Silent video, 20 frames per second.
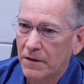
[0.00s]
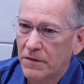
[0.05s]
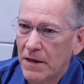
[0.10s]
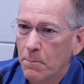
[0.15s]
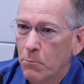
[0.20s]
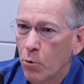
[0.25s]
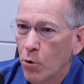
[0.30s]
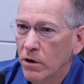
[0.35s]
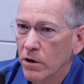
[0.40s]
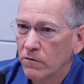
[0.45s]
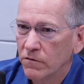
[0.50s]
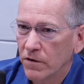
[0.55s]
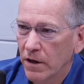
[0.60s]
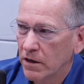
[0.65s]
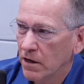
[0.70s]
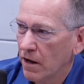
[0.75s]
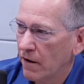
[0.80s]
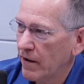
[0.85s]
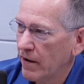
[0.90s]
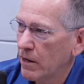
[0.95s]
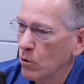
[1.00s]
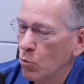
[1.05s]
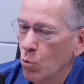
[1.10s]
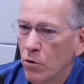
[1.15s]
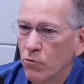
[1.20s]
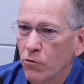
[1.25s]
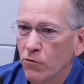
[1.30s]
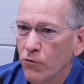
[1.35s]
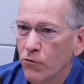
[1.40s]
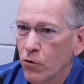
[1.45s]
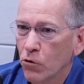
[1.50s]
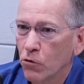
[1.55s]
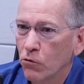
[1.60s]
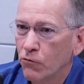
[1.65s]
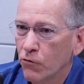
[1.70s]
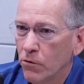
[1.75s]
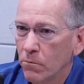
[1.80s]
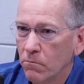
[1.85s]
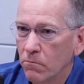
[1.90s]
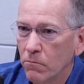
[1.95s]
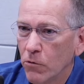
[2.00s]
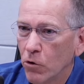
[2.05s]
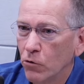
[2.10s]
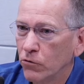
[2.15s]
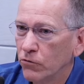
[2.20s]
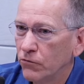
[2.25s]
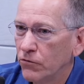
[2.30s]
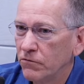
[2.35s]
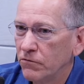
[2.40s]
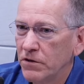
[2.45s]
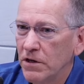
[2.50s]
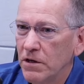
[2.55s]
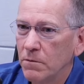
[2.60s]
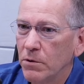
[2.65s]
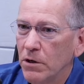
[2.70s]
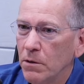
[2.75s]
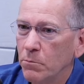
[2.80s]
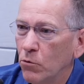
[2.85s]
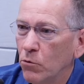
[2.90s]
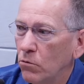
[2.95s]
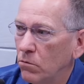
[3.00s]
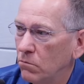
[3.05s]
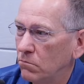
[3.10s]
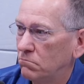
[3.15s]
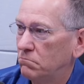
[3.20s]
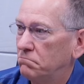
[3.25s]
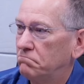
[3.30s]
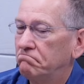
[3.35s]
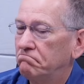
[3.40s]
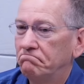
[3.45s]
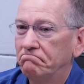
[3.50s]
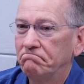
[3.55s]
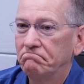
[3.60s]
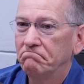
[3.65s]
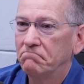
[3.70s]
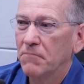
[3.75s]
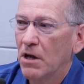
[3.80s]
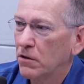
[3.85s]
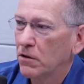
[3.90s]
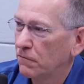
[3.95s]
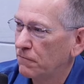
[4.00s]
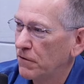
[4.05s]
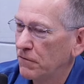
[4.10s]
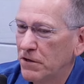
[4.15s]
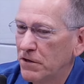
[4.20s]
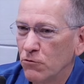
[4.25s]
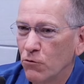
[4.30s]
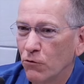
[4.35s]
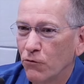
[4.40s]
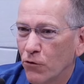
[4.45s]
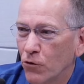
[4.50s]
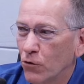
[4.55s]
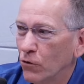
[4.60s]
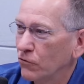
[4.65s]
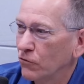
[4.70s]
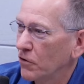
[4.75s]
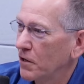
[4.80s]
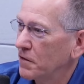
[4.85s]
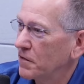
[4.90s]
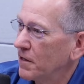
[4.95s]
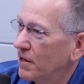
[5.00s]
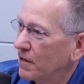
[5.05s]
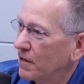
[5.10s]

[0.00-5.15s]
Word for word: at that point, it's like I get one referral from those fifteen people. Well, that's and fifteen referrals right